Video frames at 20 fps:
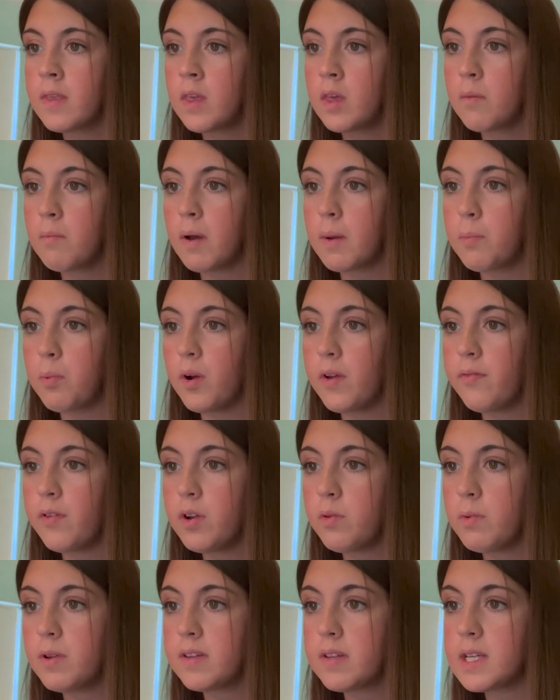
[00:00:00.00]
My
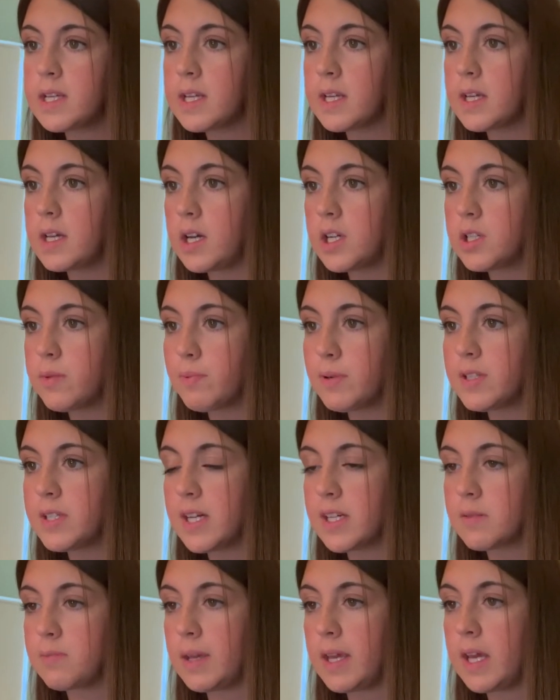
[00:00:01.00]
boyfriend went to get a gun to
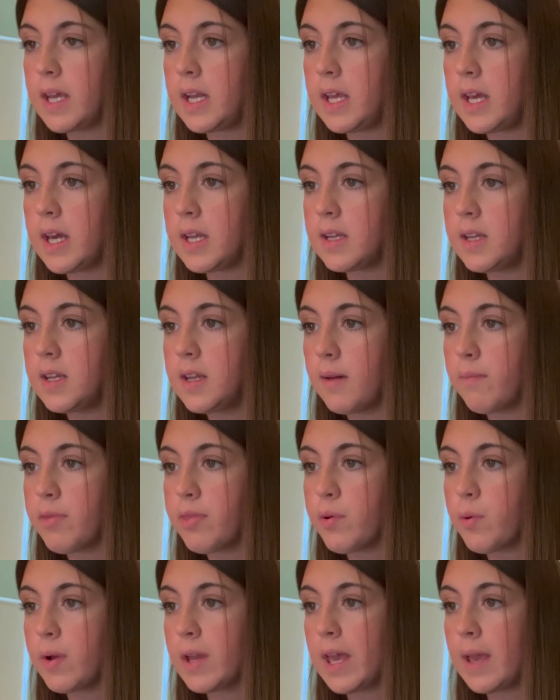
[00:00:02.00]
protect me and he ended
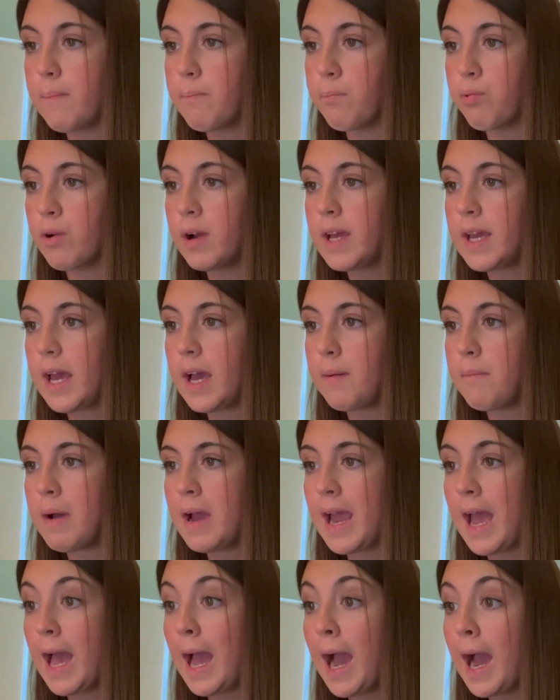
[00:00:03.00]
up throwing a brick at
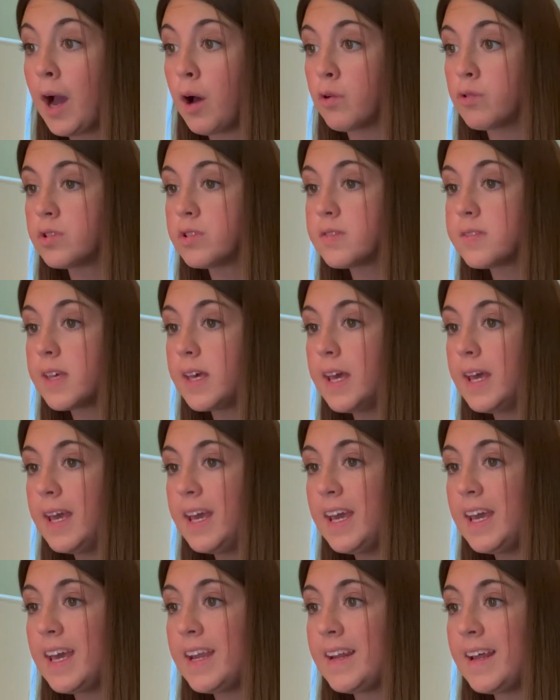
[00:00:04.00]
my house
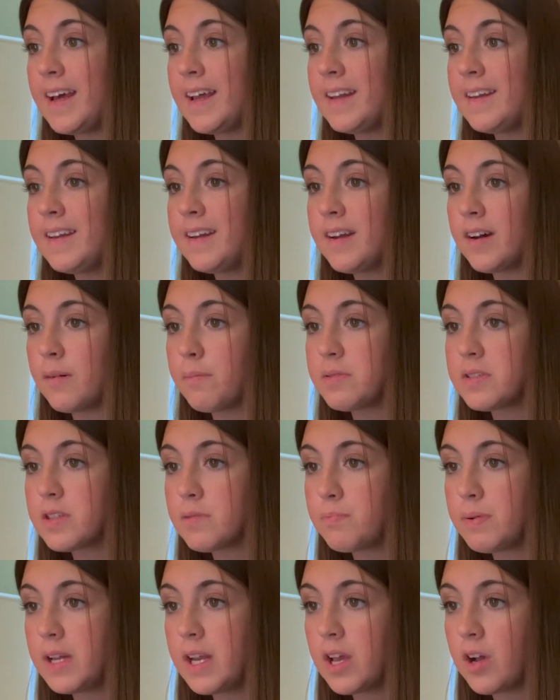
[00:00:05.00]
and ended up
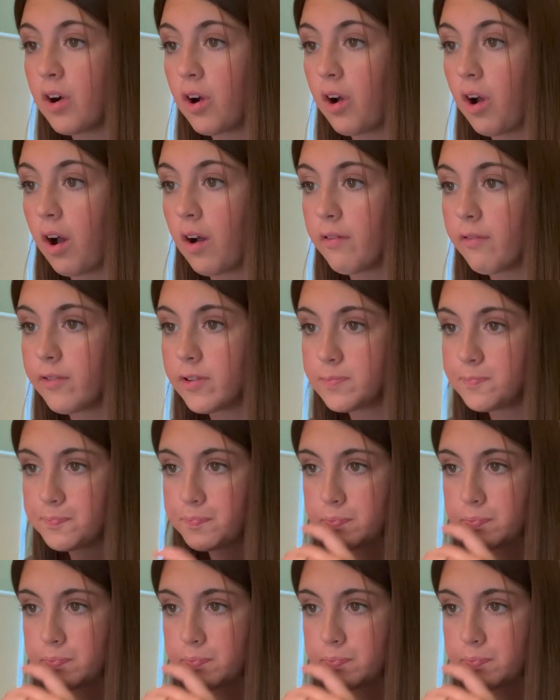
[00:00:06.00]
speeding off.